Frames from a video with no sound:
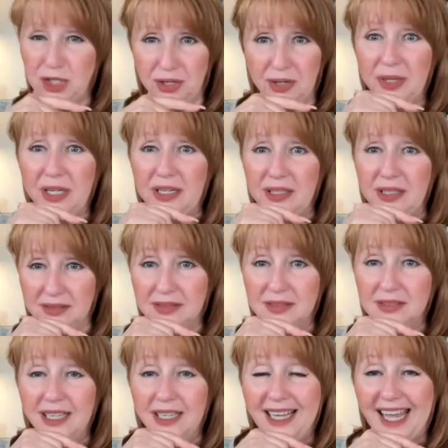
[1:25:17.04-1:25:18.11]
sure it will.
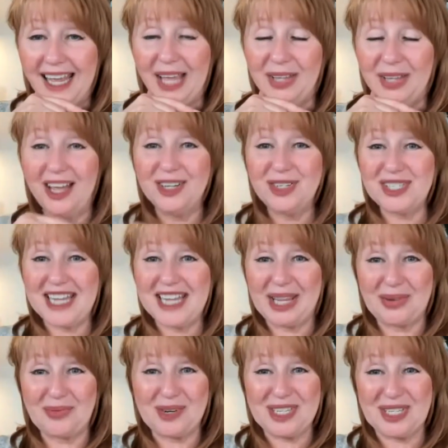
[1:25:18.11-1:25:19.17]
I
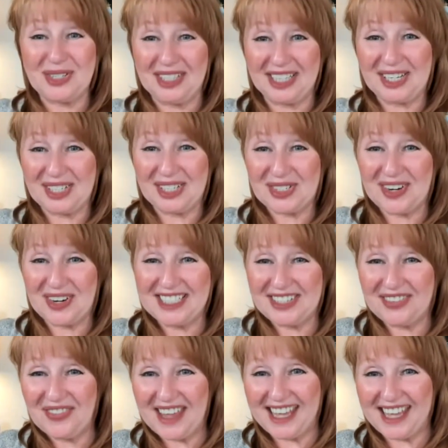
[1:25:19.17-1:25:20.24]
understand that we're still in
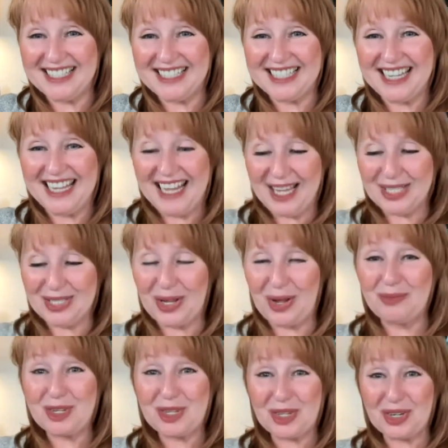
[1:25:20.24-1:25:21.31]
construction phase, so
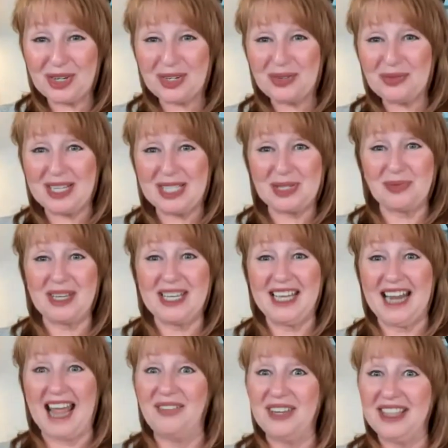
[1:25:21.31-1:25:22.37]
I'm sure once we
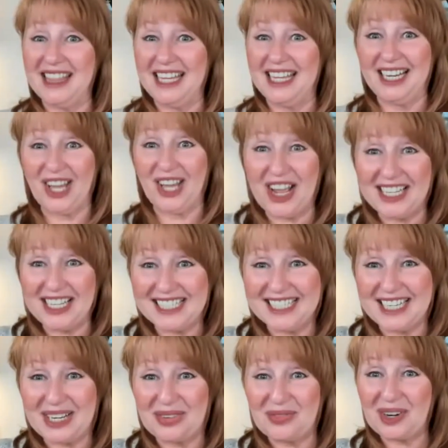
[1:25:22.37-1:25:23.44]
get everything launched
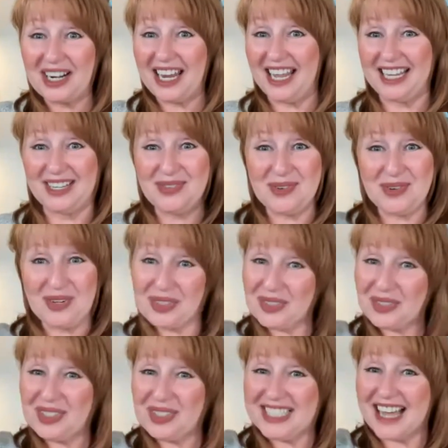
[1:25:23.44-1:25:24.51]
and we're like,
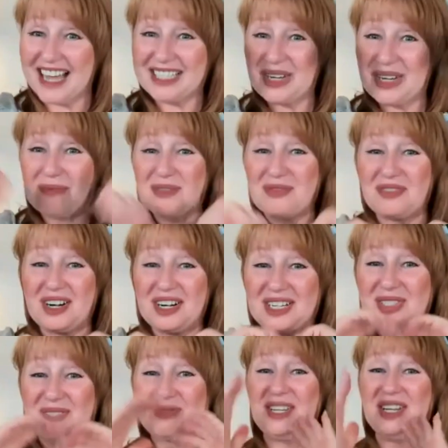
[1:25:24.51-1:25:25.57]
woohoo, it's October
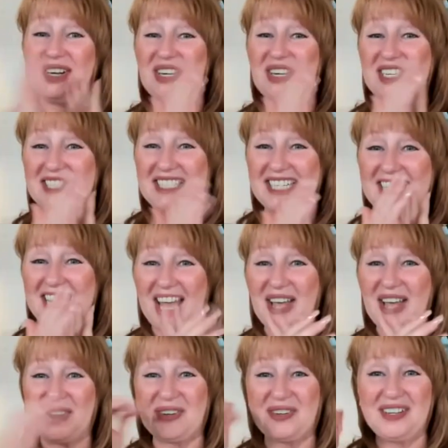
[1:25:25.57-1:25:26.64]
1st, we are good to
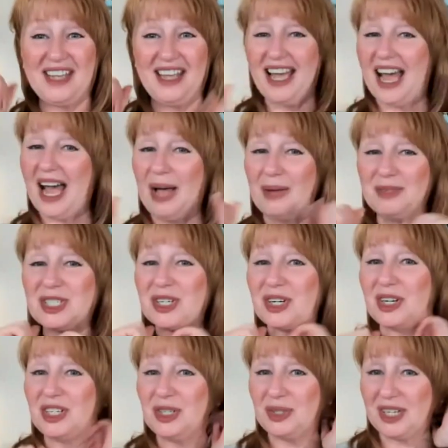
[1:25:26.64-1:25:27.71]
go. I'm
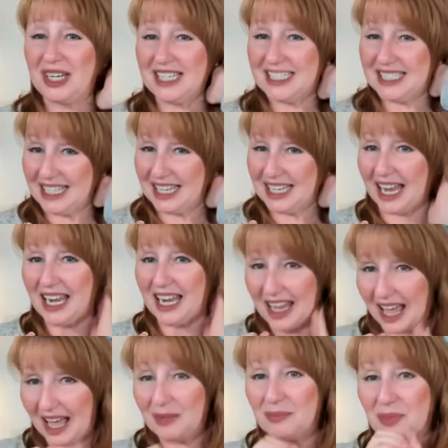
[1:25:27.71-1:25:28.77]
sure you're going to see a
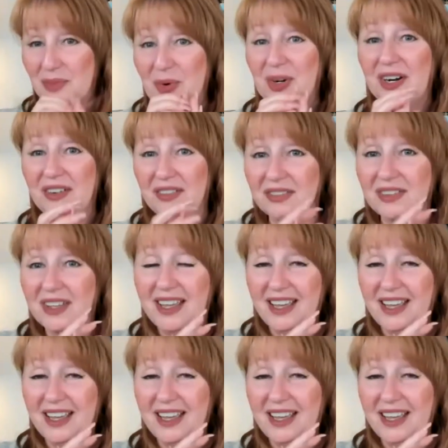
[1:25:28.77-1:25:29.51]
lot more of,